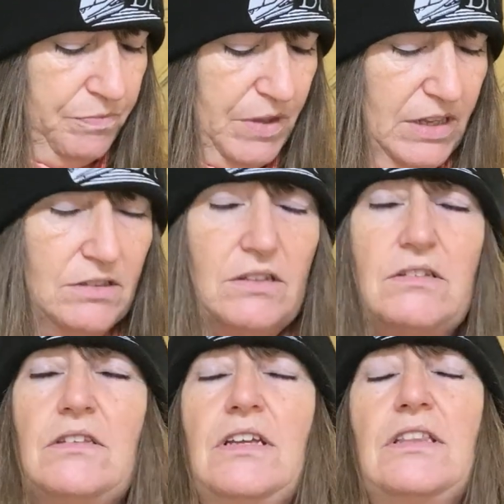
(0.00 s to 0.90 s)
it
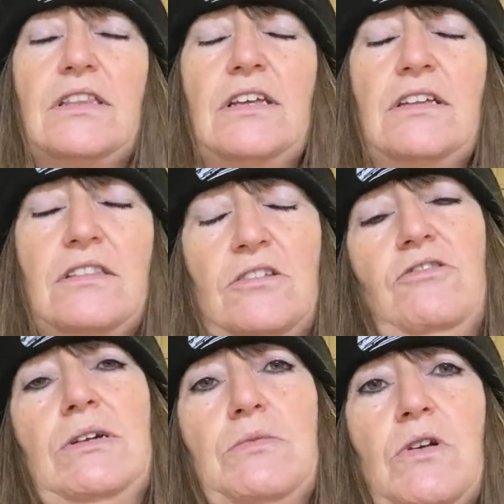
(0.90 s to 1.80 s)
does, the
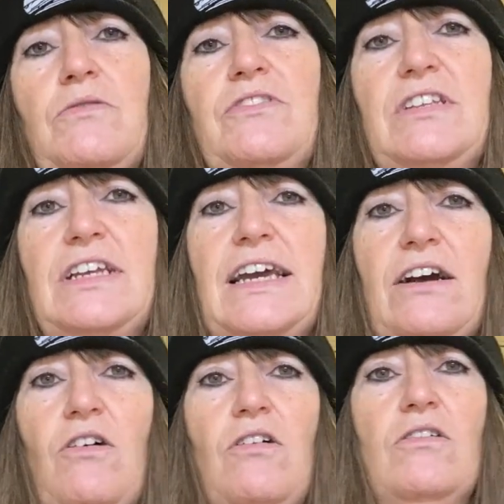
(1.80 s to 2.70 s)
grip will obviously get
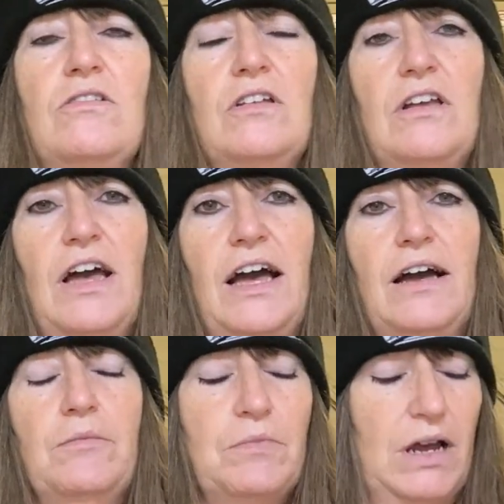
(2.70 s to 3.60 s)
hot,
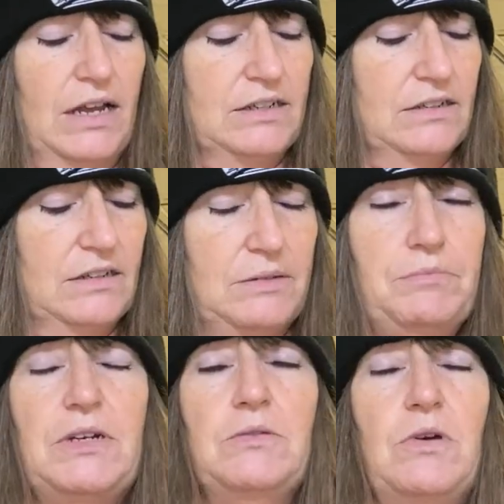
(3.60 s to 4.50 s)

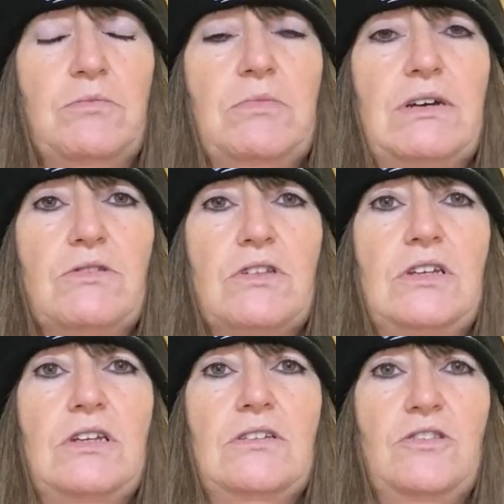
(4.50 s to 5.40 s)
but it won't melt
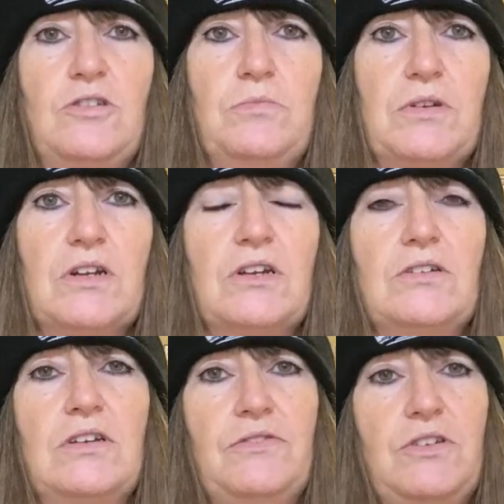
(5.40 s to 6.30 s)
the super
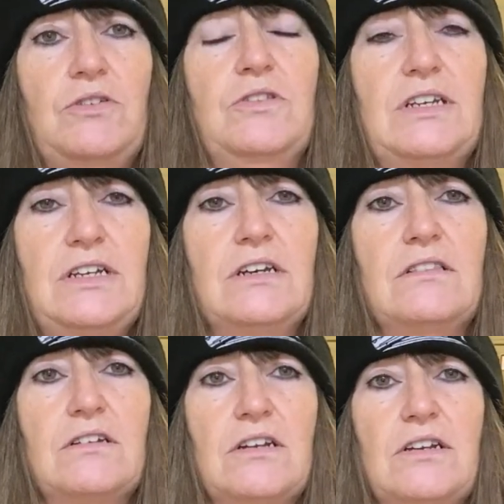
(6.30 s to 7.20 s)
glue. If you use any
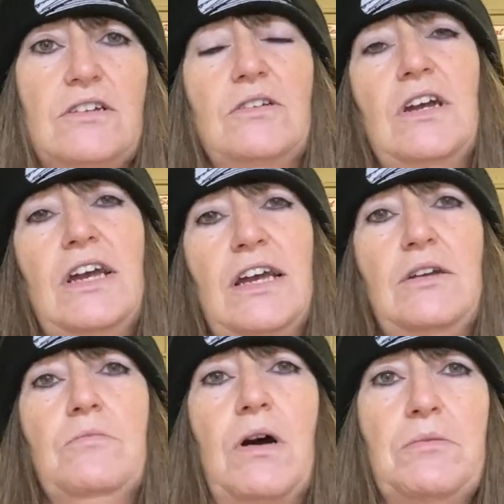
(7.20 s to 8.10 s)
other glue,
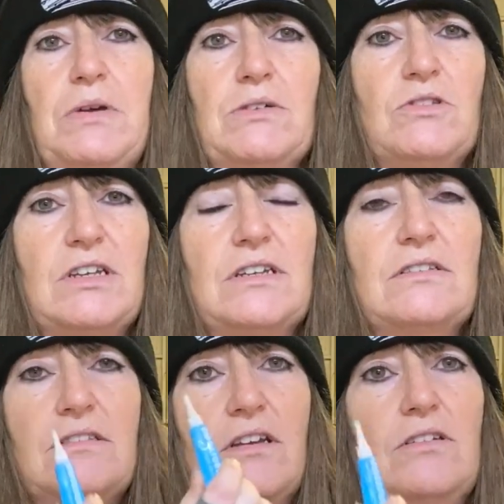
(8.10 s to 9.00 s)
it might melt it.
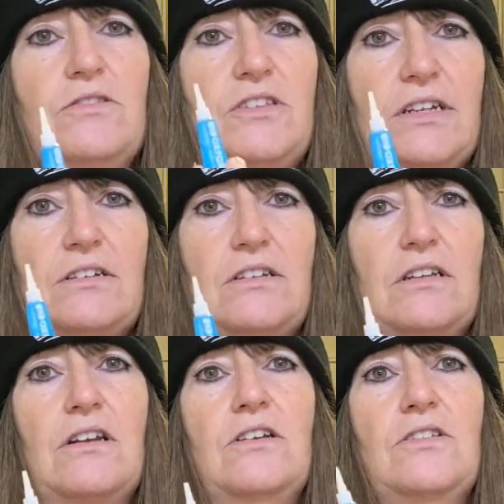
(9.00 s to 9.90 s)
So stick to the
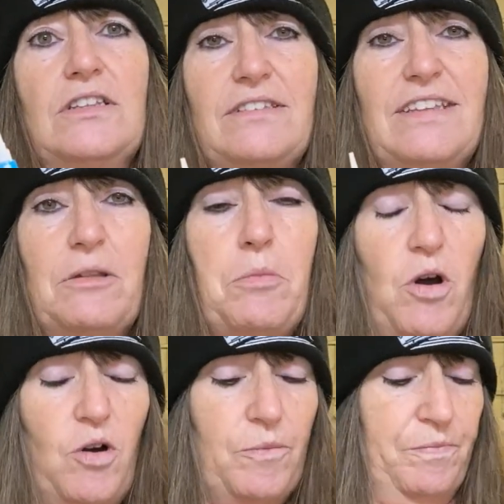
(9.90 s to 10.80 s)
glue that's in the
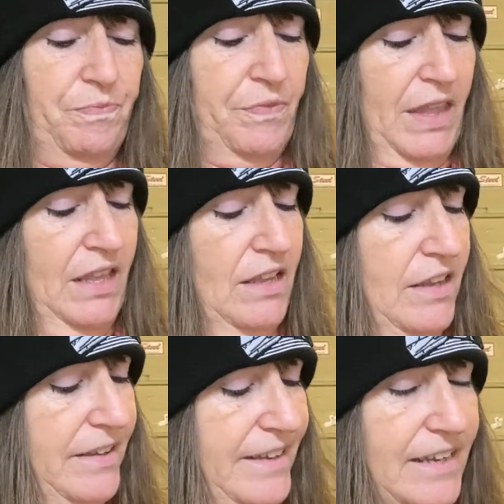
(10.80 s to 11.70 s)
pot.
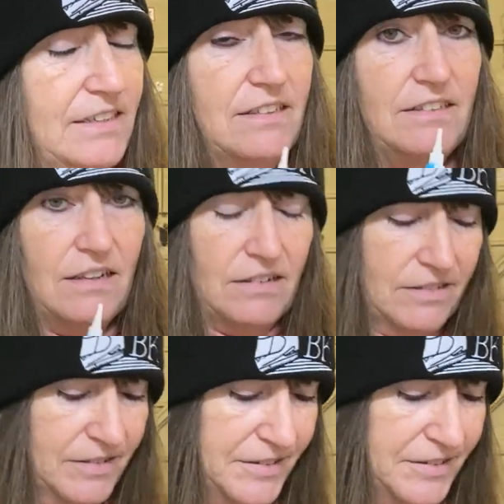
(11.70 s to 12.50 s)
Okay, so